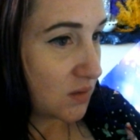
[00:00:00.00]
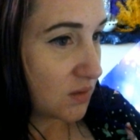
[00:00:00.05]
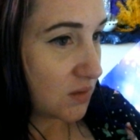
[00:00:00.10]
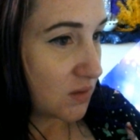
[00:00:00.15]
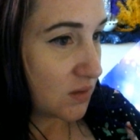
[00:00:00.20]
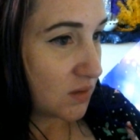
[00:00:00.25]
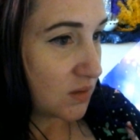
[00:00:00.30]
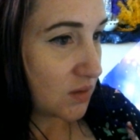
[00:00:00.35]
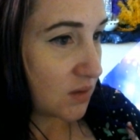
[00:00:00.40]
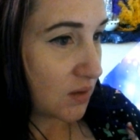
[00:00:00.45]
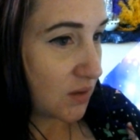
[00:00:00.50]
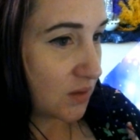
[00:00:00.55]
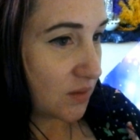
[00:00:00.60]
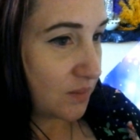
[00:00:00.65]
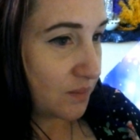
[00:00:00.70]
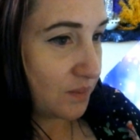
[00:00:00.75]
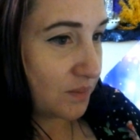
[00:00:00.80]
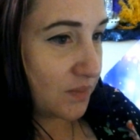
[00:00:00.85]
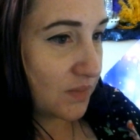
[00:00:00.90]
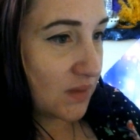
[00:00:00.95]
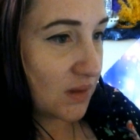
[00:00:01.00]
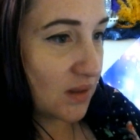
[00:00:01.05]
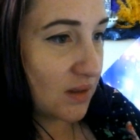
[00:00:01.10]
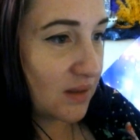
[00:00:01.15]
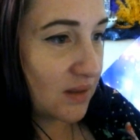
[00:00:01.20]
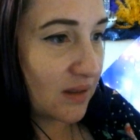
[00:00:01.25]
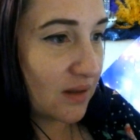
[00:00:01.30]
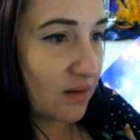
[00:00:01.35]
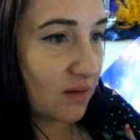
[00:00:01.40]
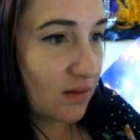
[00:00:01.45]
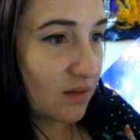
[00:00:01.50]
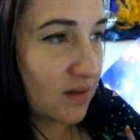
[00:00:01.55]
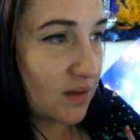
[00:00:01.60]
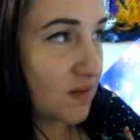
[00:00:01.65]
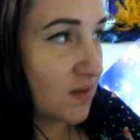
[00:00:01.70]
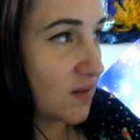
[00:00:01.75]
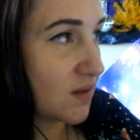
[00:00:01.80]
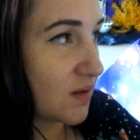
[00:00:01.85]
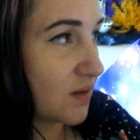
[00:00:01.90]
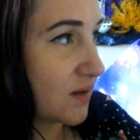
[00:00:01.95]
So now
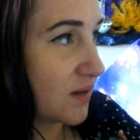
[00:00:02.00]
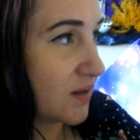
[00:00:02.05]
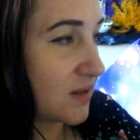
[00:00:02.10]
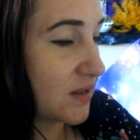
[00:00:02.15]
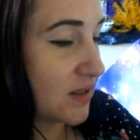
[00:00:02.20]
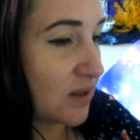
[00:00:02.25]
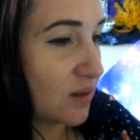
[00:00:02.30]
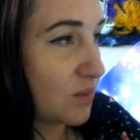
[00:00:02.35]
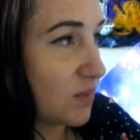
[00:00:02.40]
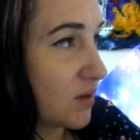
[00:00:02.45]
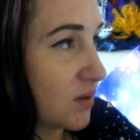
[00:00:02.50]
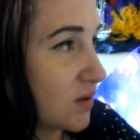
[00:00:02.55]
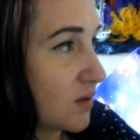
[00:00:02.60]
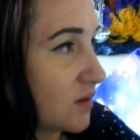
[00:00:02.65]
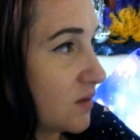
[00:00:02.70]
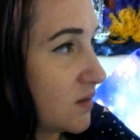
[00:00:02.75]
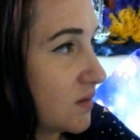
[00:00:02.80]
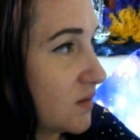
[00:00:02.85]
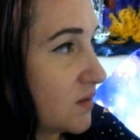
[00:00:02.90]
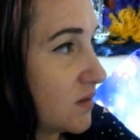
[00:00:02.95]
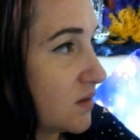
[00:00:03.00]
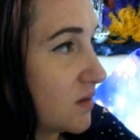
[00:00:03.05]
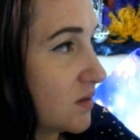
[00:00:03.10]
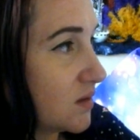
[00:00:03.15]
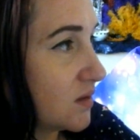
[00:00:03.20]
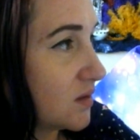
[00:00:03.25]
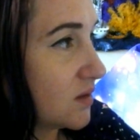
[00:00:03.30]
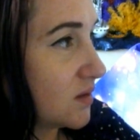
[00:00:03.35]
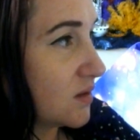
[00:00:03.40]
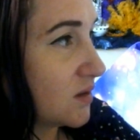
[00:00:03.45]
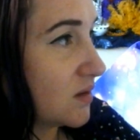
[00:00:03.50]
this is going down because